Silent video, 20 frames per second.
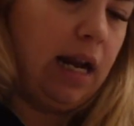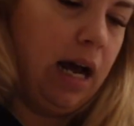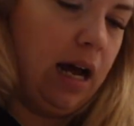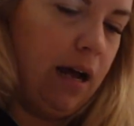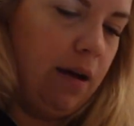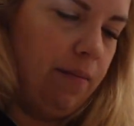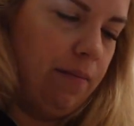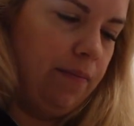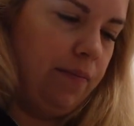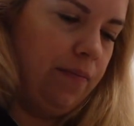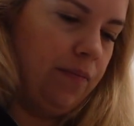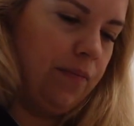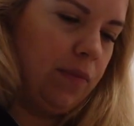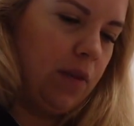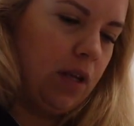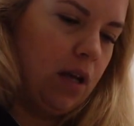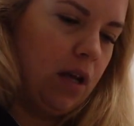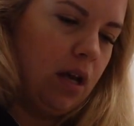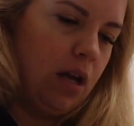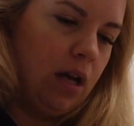
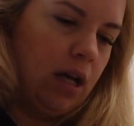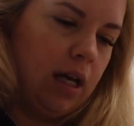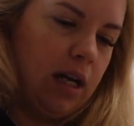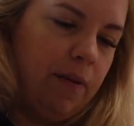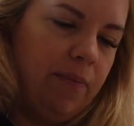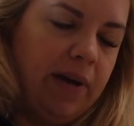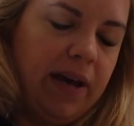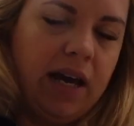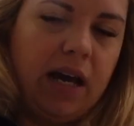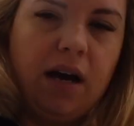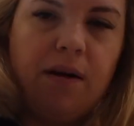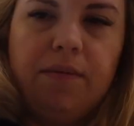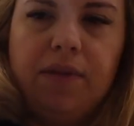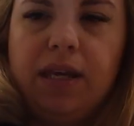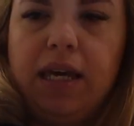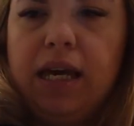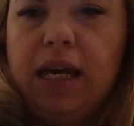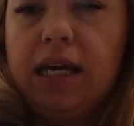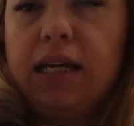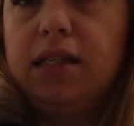gonna pick up the
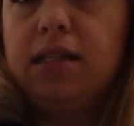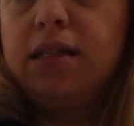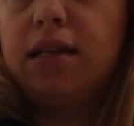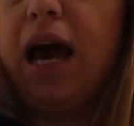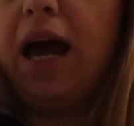kids.